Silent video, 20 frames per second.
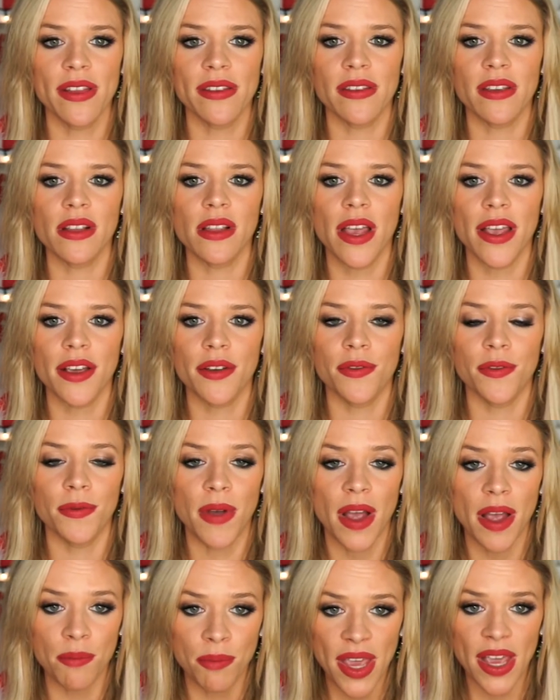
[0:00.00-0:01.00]
is it like
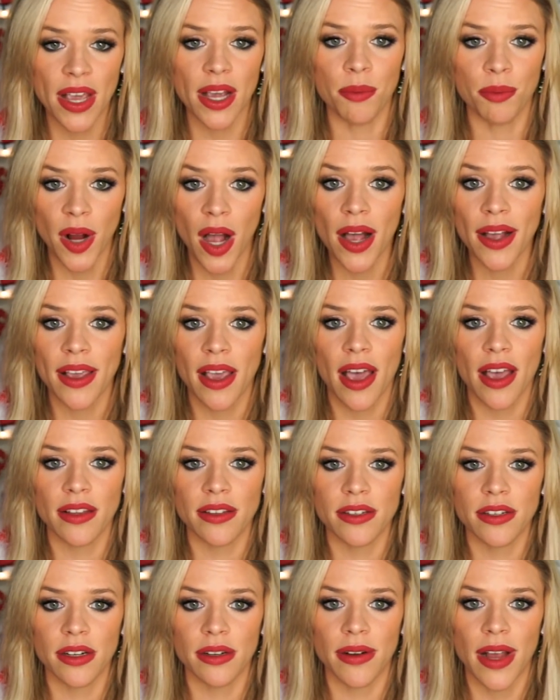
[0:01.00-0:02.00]
being a
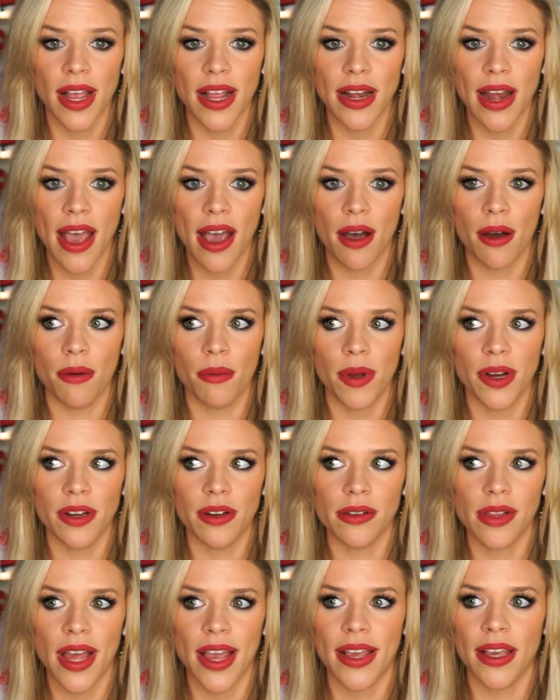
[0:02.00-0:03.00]
broadcaster right now when
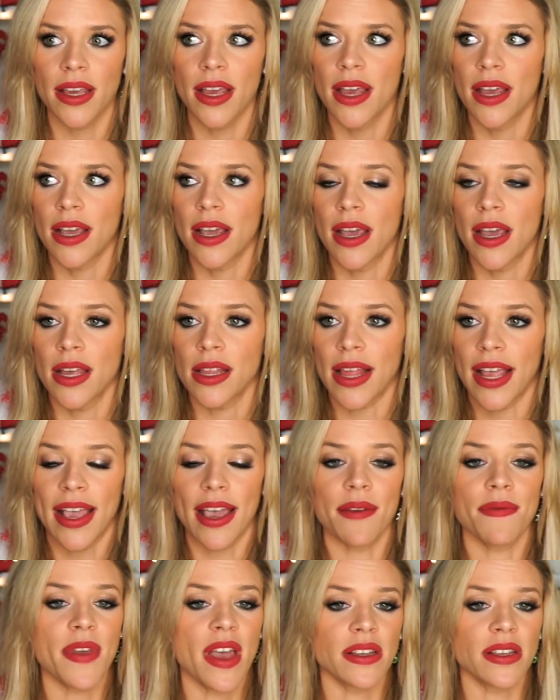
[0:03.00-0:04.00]
you're like,
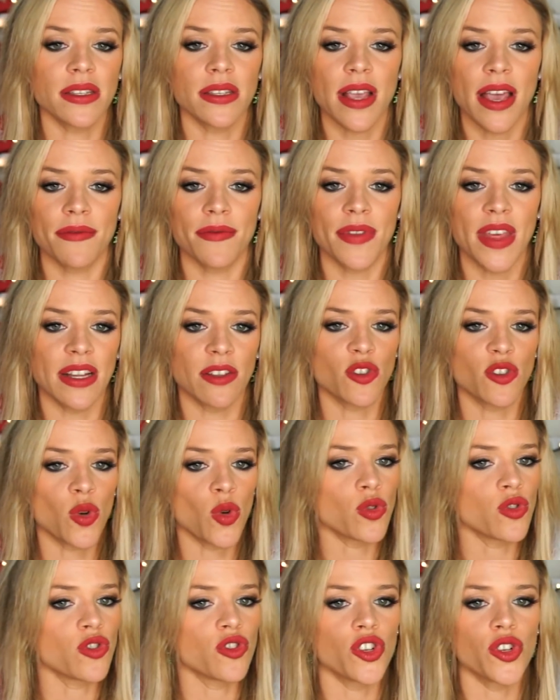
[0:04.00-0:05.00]
have they
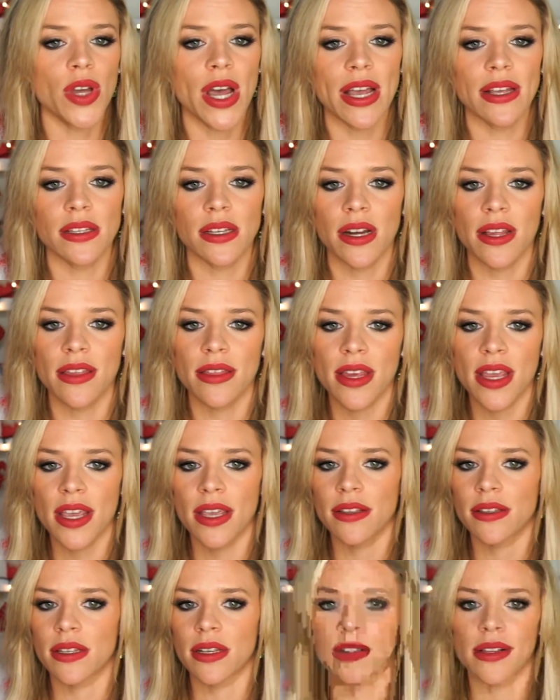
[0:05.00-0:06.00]
told you guys anything?
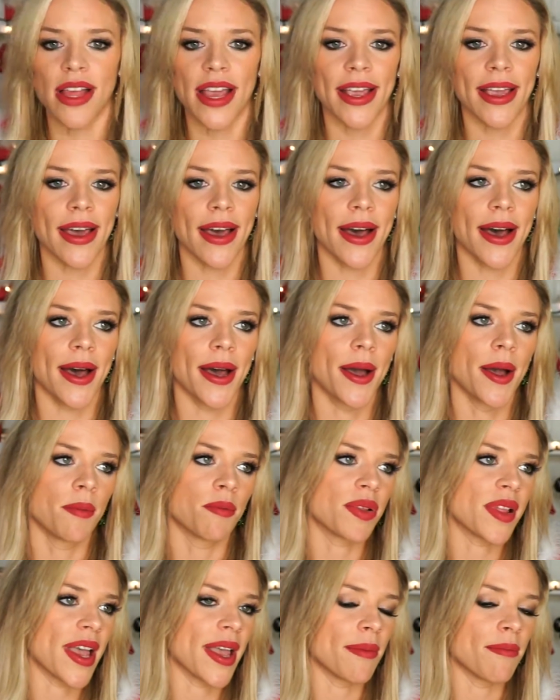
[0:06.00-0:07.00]
Is there like a
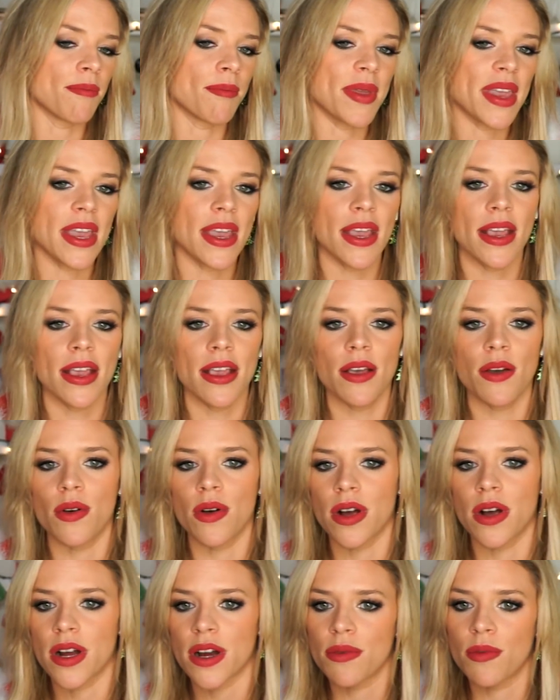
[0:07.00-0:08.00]
plan B
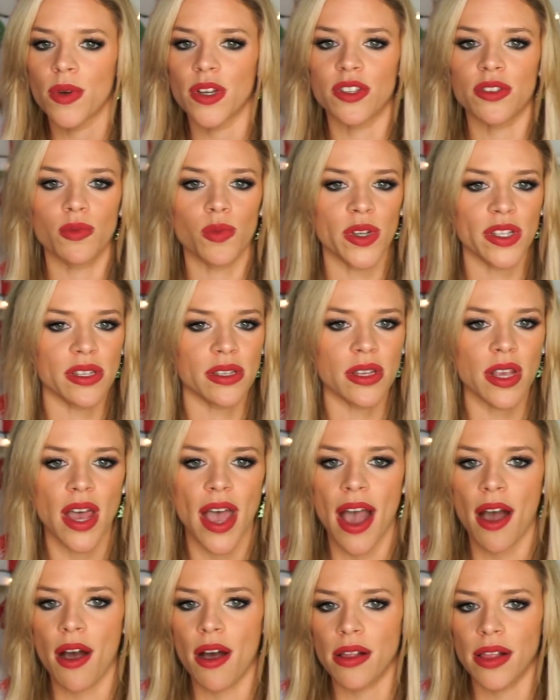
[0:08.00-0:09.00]
or what's the
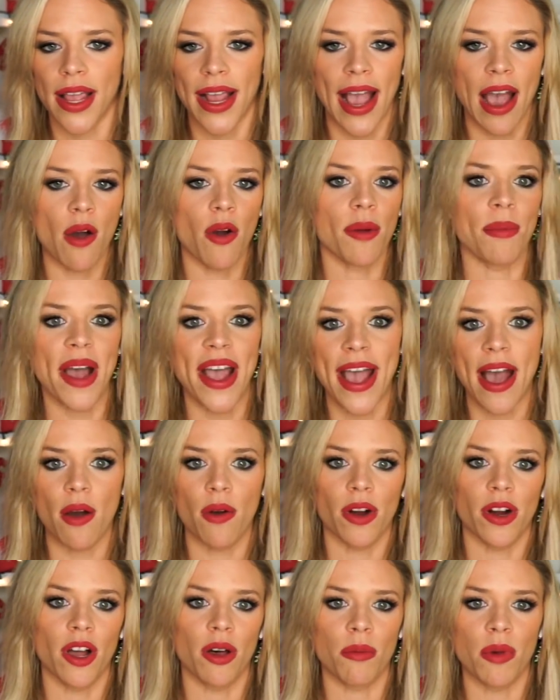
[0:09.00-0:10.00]
hour, like hour by
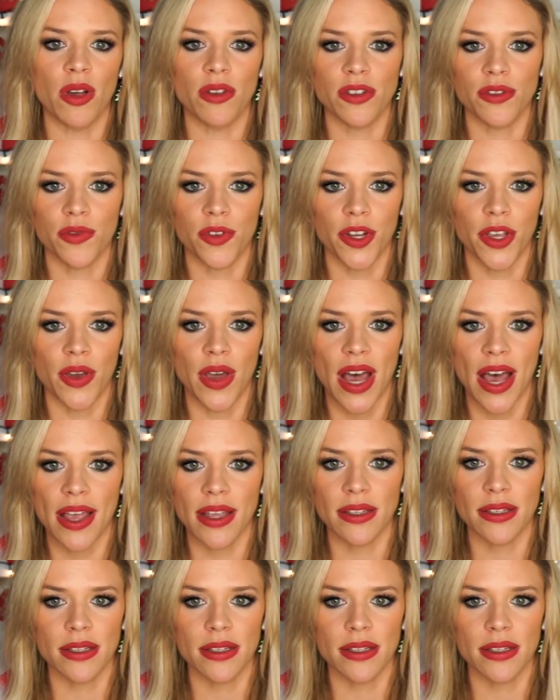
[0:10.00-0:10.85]
hour almost for you guys?